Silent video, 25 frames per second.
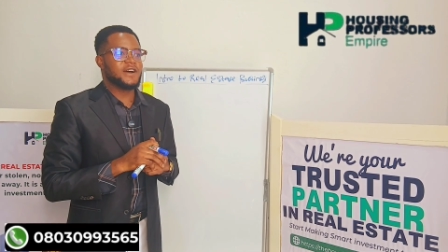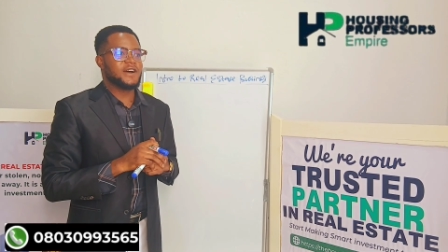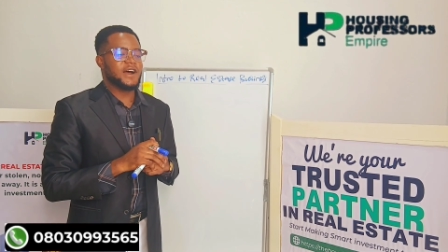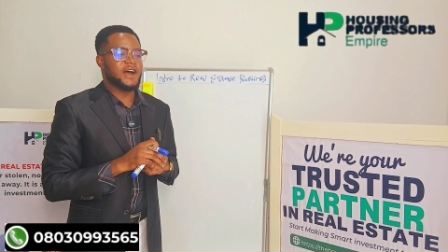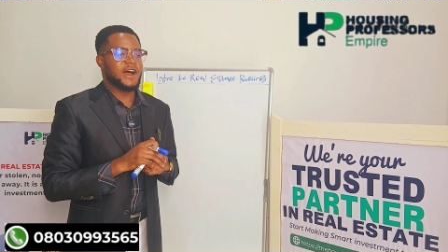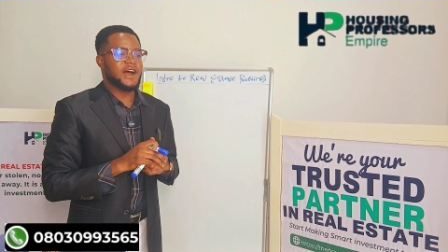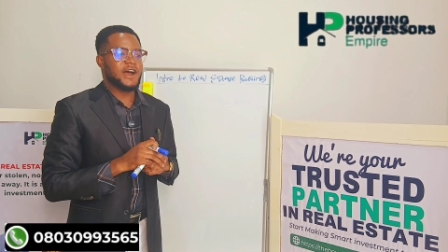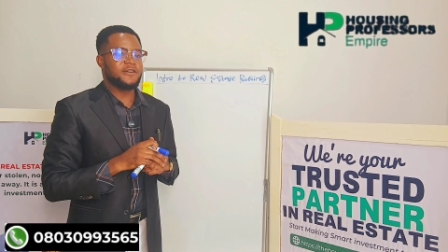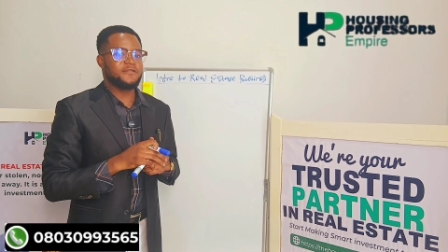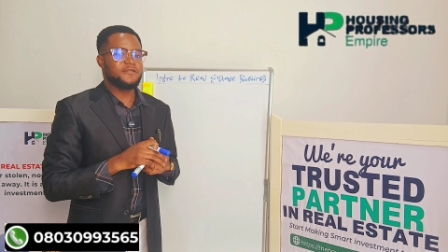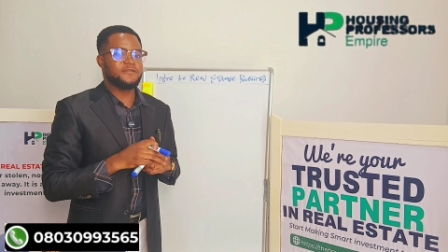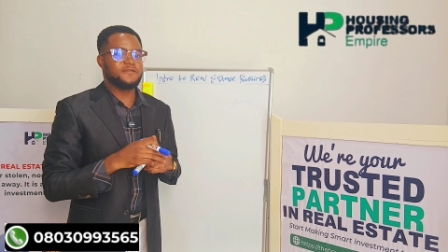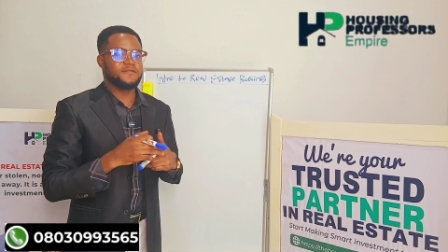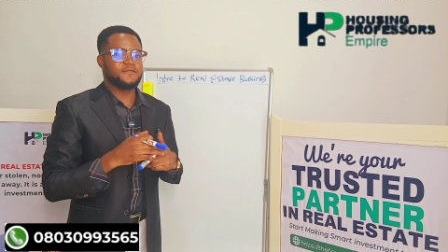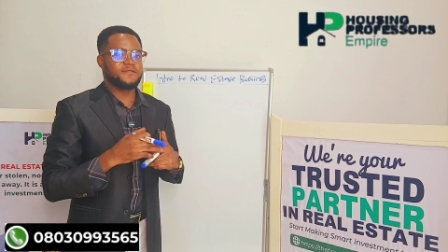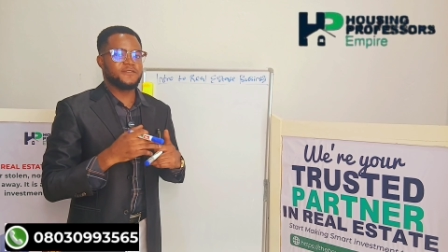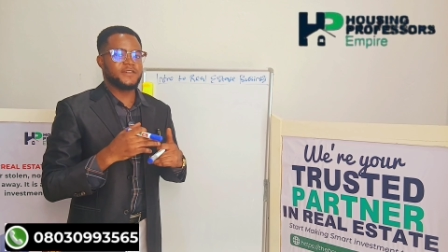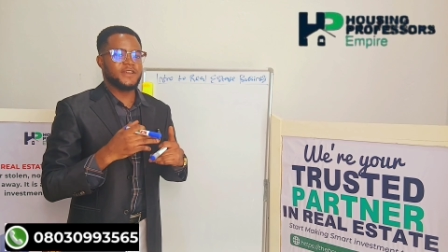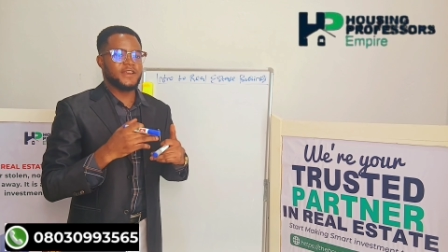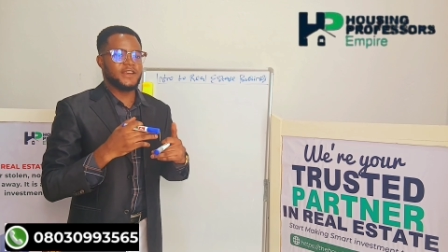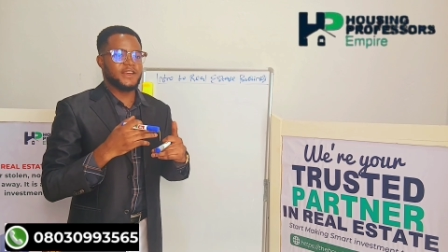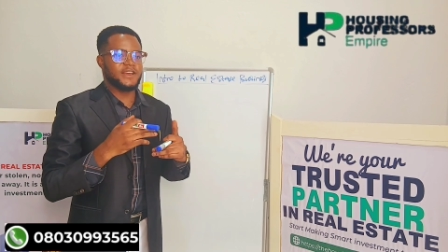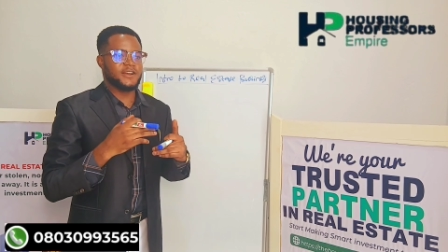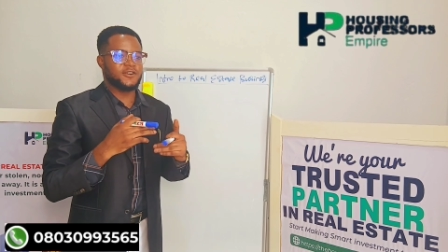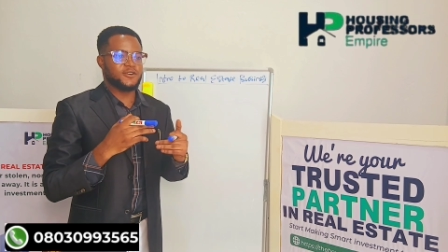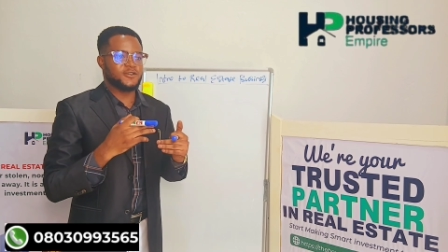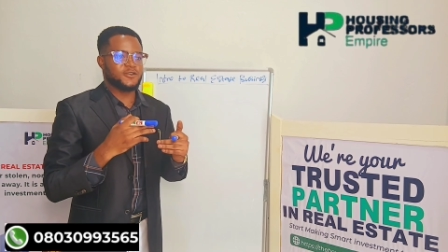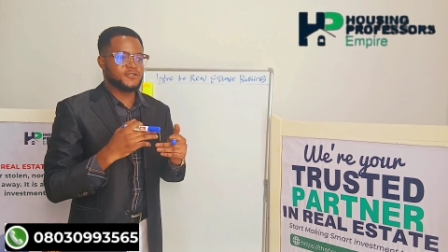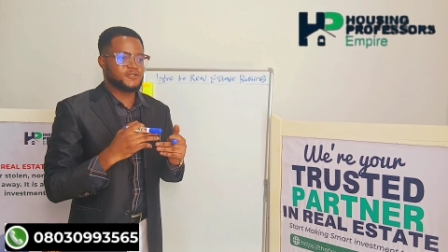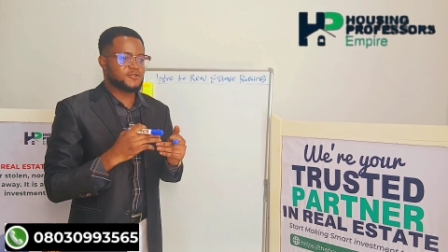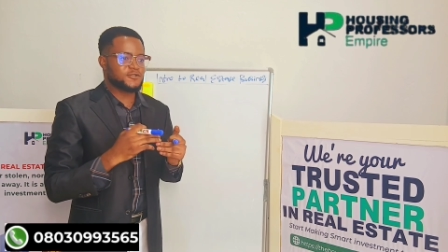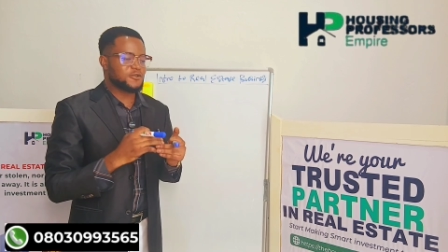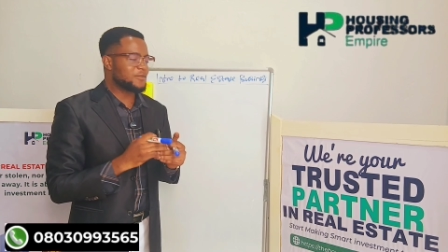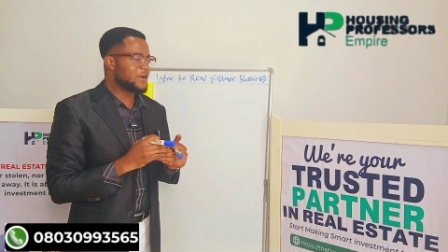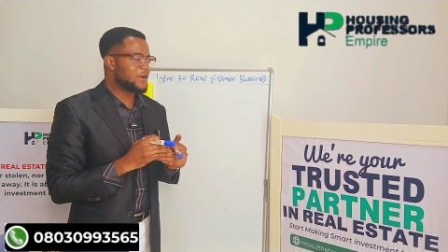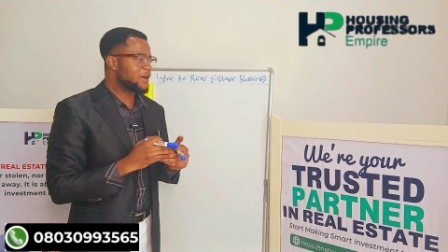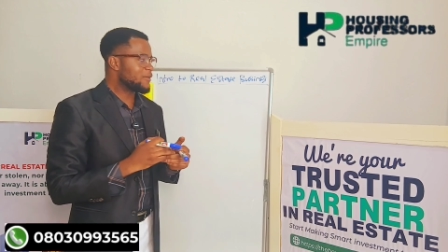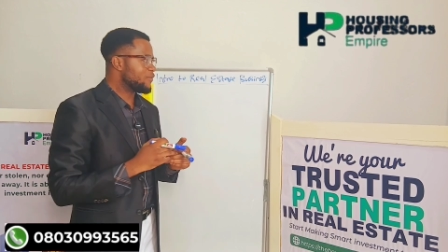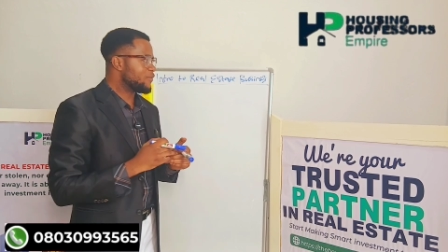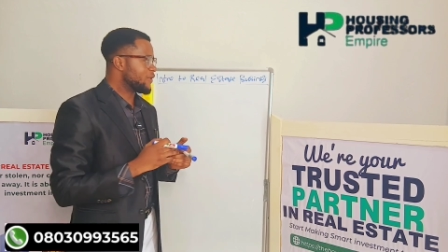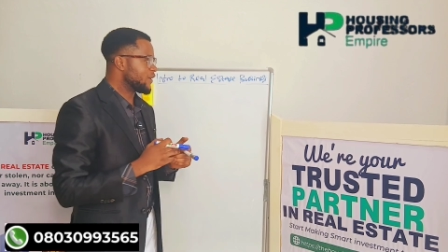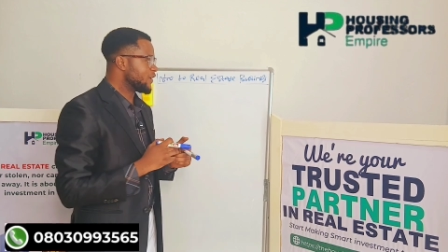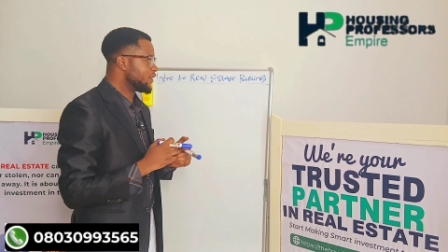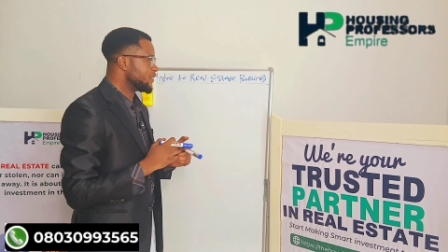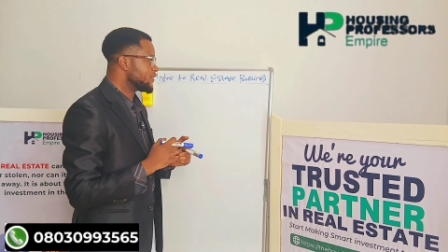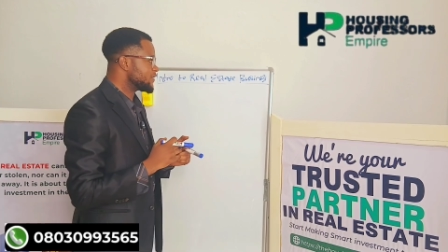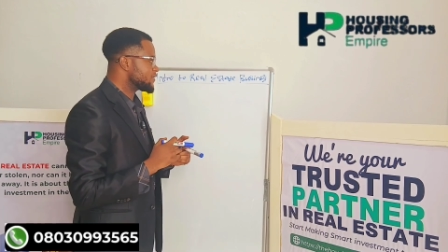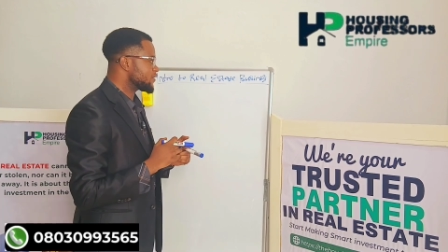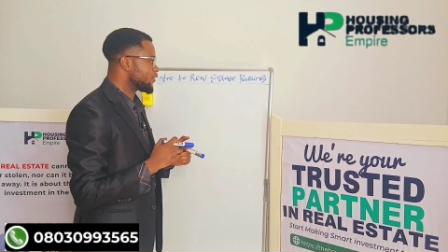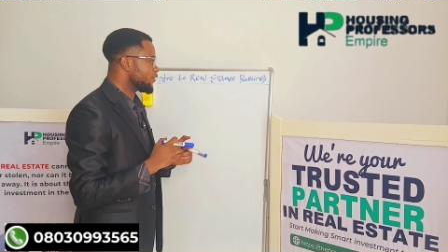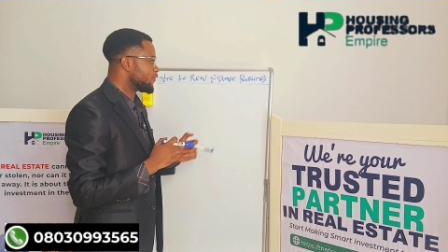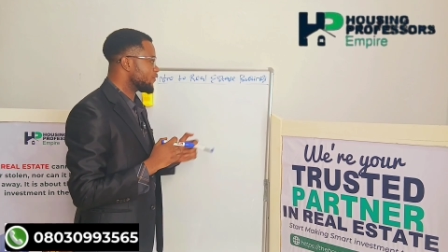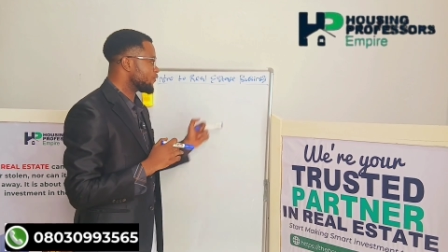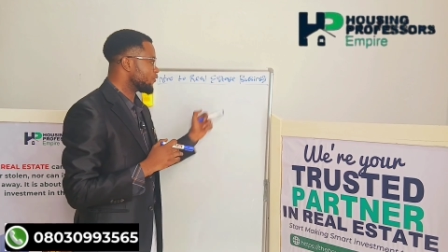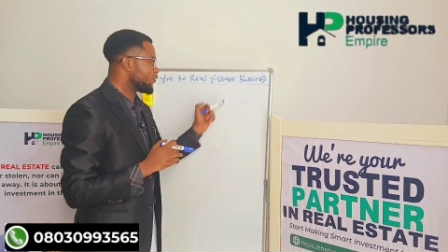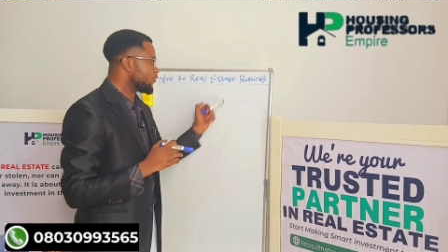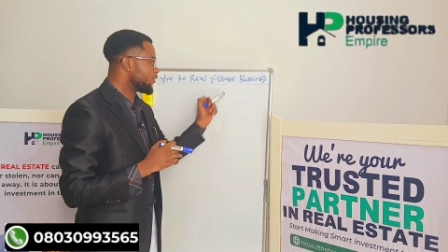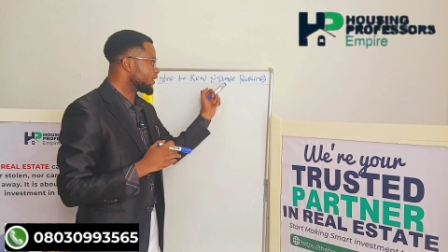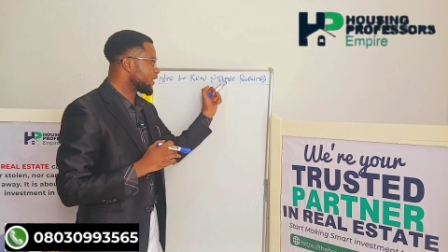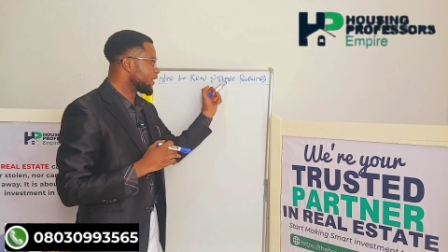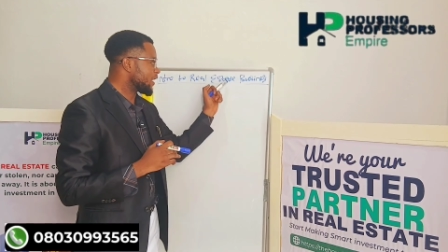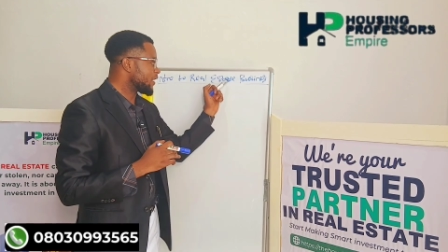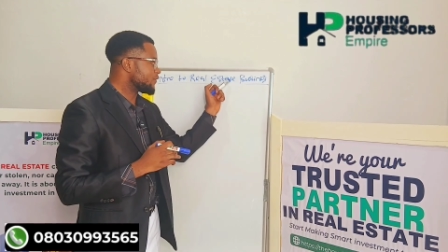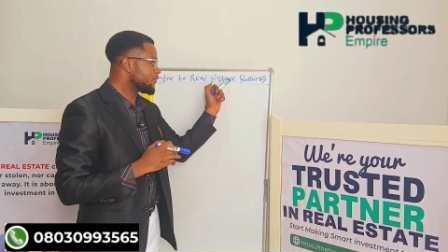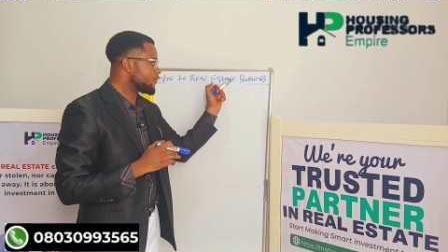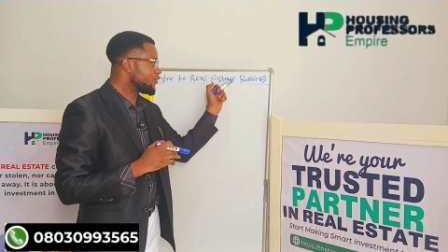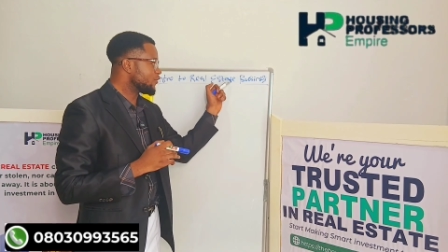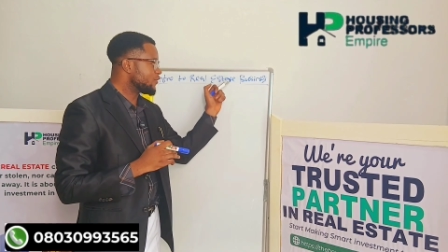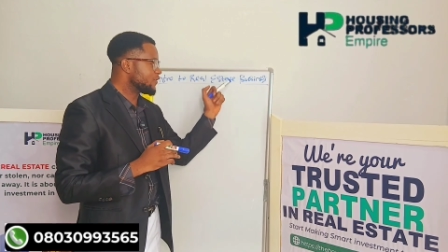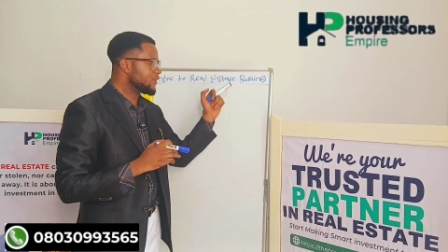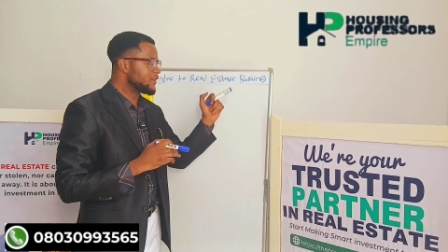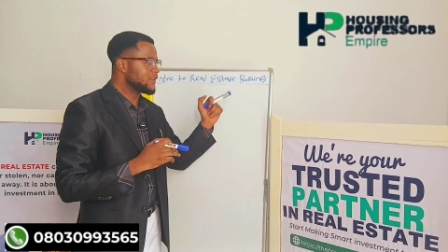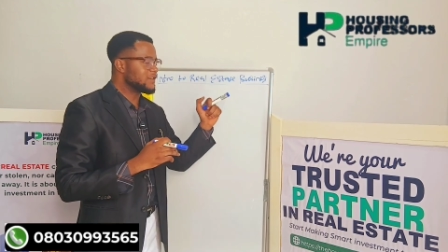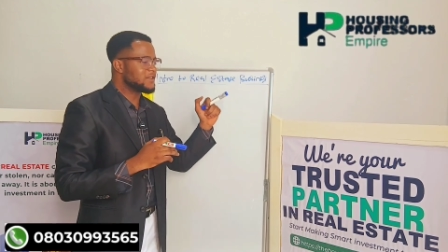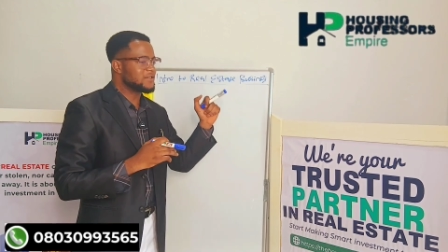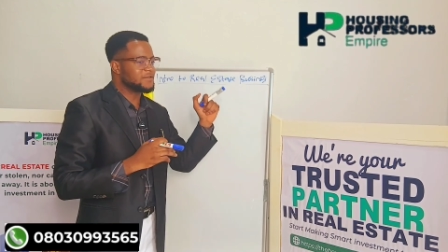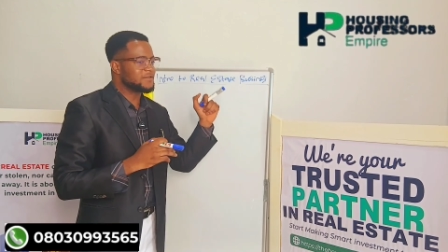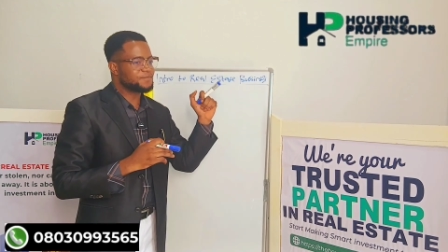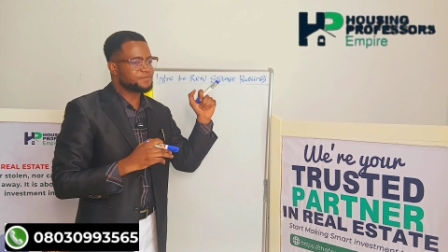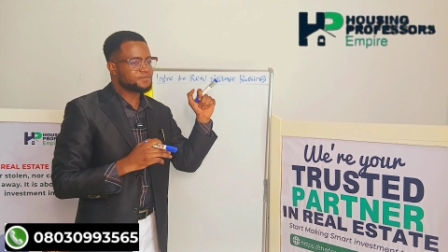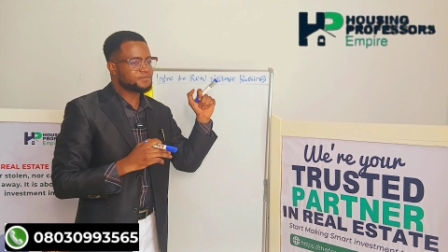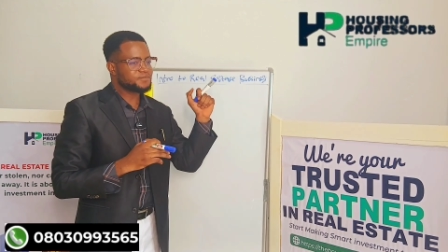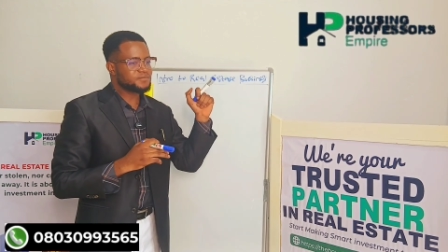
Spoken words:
have a customer base of what I've done in